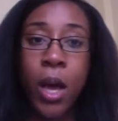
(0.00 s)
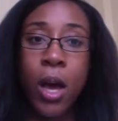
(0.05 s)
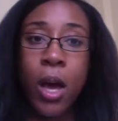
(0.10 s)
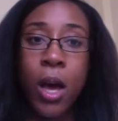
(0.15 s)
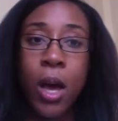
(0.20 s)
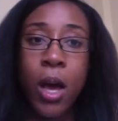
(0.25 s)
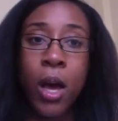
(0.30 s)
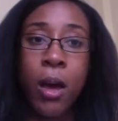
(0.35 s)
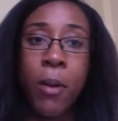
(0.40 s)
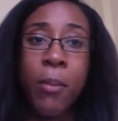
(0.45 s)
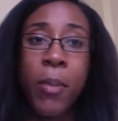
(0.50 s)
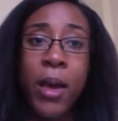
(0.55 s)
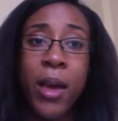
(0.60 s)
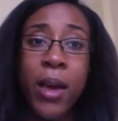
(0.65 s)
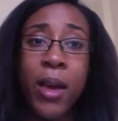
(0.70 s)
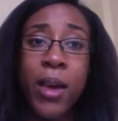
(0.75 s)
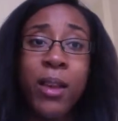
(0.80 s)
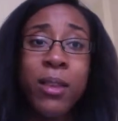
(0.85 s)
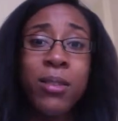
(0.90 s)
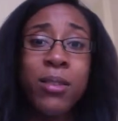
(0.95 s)

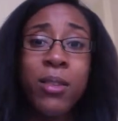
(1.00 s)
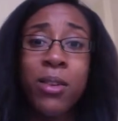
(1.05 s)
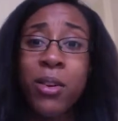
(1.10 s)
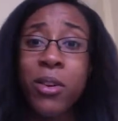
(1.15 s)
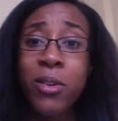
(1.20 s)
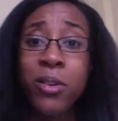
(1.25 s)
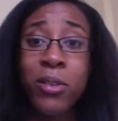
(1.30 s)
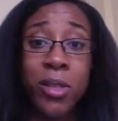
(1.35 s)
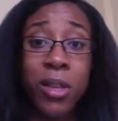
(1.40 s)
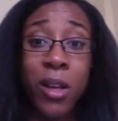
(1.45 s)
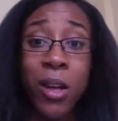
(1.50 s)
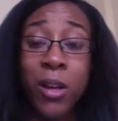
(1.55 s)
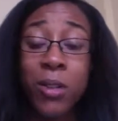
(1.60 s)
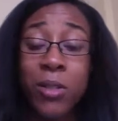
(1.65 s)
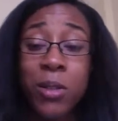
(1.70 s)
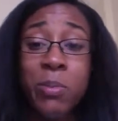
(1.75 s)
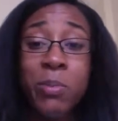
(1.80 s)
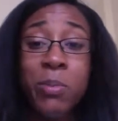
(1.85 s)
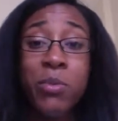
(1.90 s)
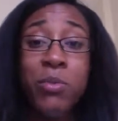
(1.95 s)
And the curls
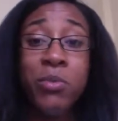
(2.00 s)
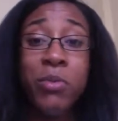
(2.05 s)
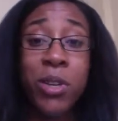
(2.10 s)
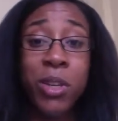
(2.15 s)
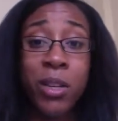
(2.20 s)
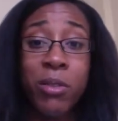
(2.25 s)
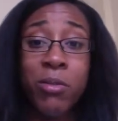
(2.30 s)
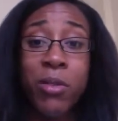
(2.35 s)
held up really,